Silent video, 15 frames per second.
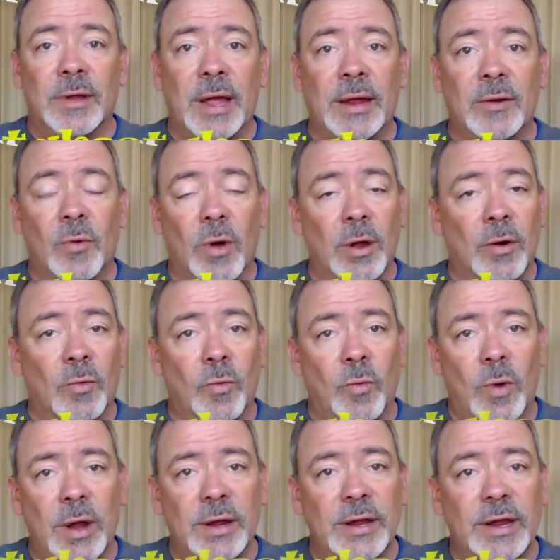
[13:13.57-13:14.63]
Like what
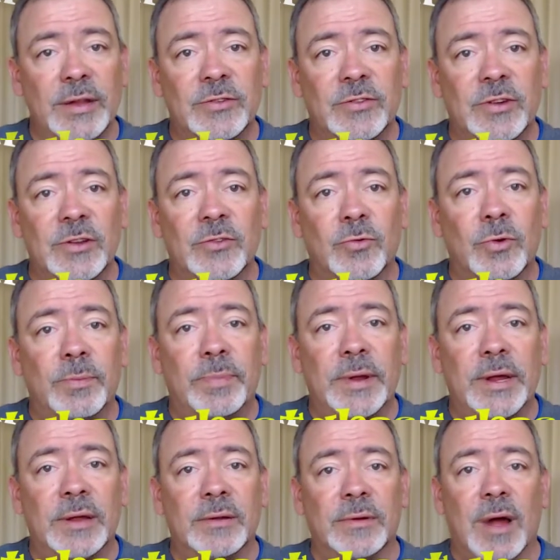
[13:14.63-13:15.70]
one instance would
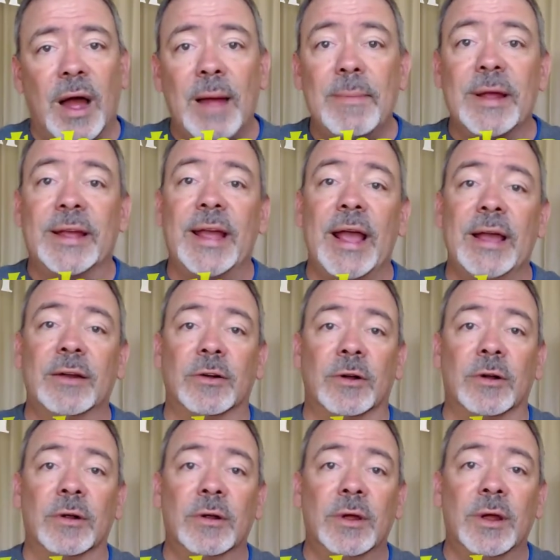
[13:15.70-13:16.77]
be I'm a
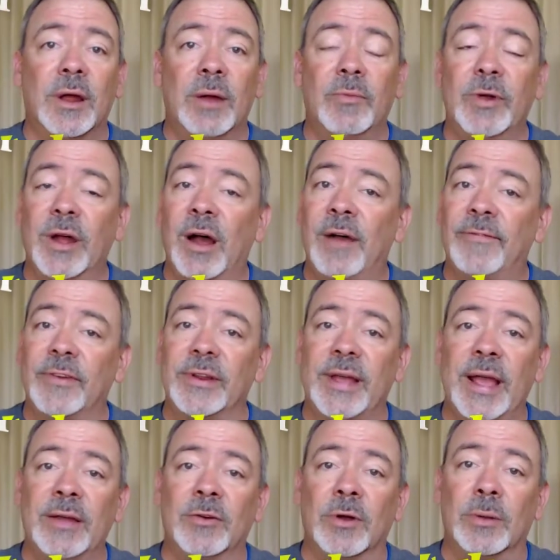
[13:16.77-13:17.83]
caterer and we often
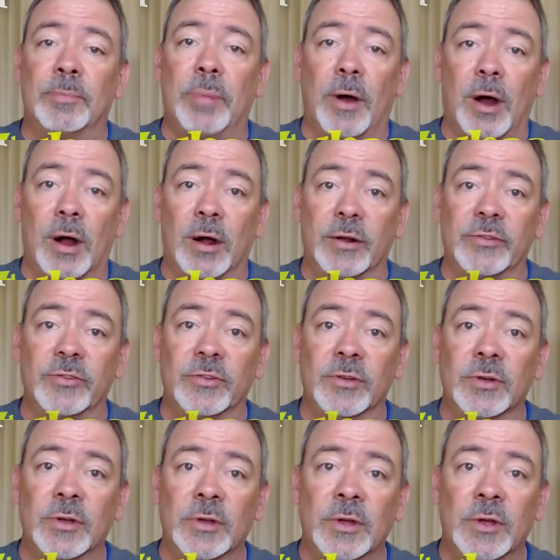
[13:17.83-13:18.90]
cater at bars.
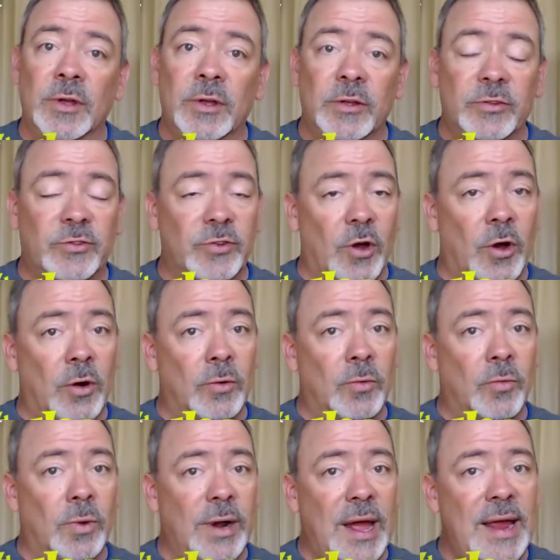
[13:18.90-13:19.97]
So
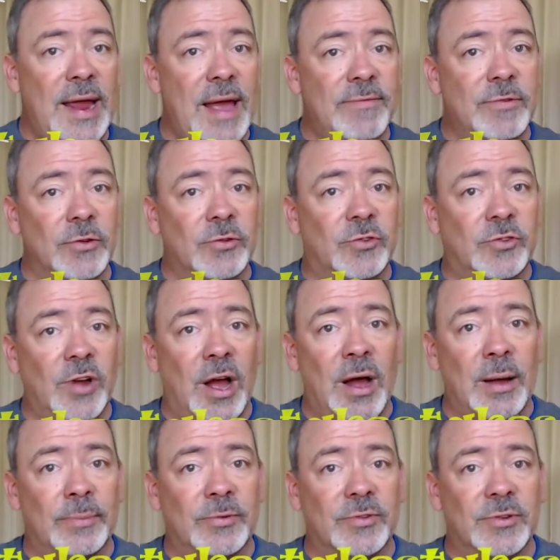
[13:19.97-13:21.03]
when I have those
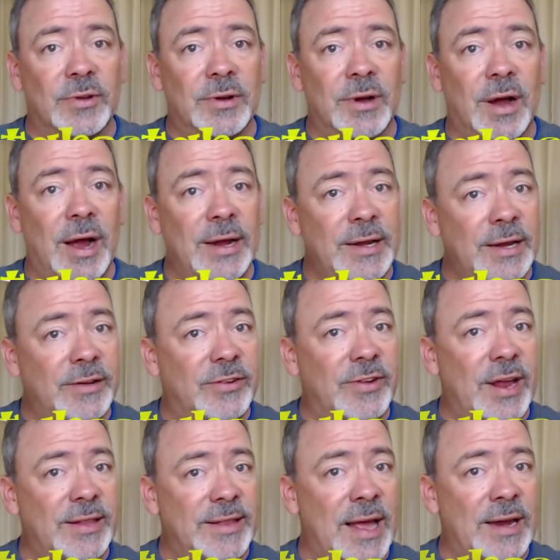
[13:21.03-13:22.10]
jobs, I need to
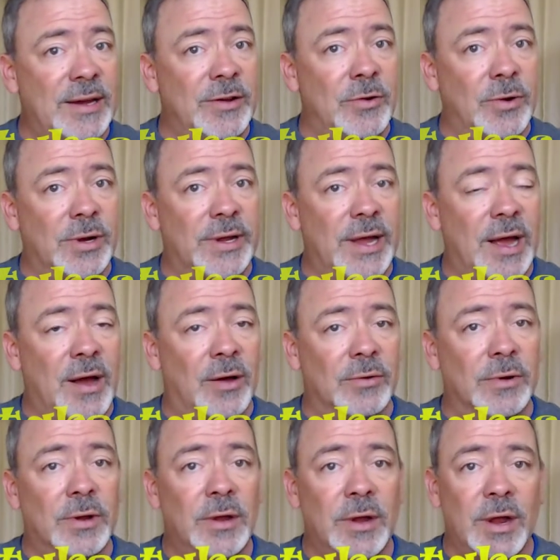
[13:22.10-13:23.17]
take that into
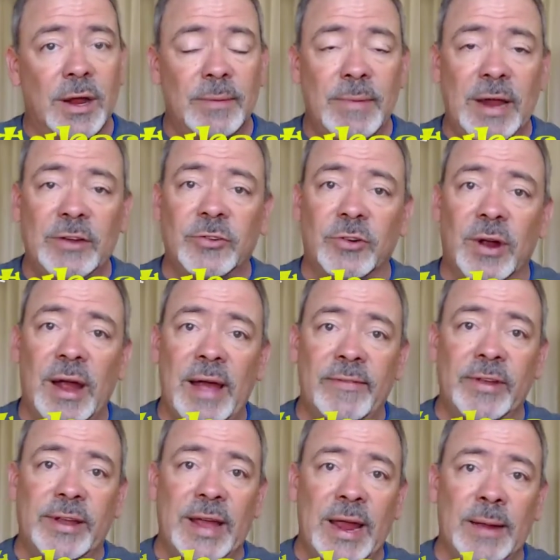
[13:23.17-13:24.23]
account and make sure I
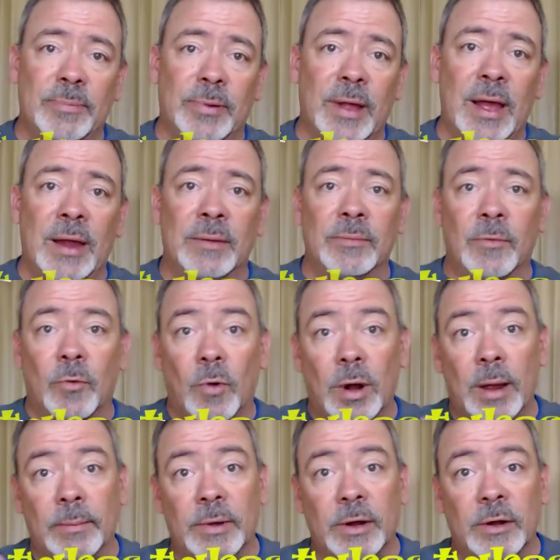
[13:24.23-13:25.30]
have a game plan
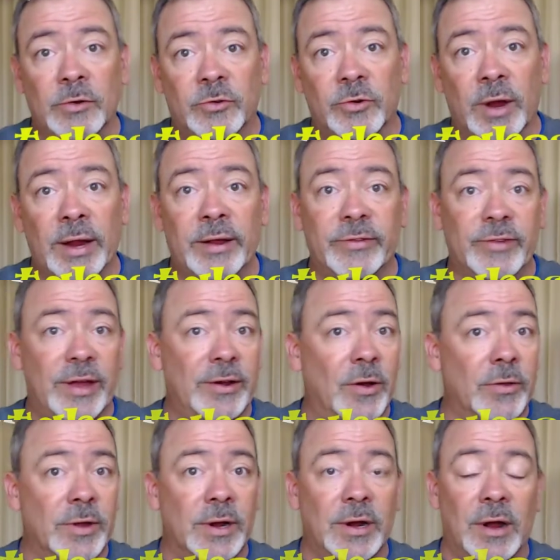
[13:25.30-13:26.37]
what I'm going to drink because I
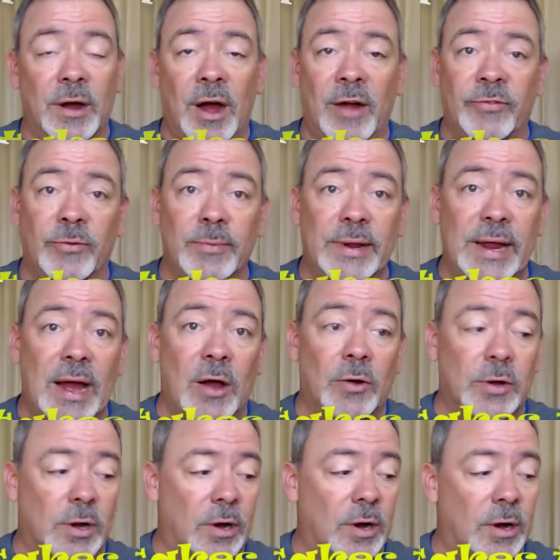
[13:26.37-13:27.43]
know they're going to offer me
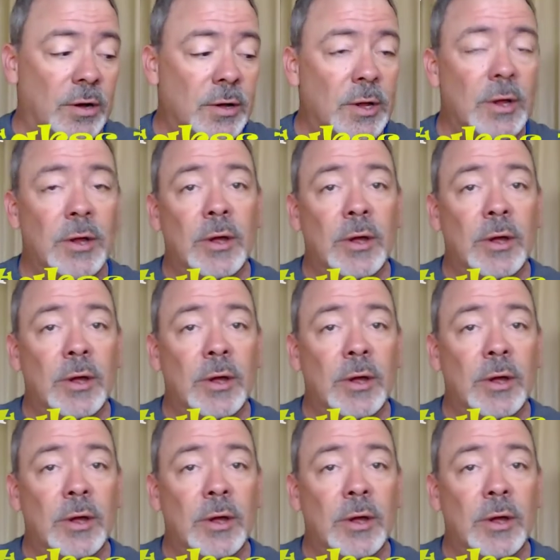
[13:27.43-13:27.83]
alcohol.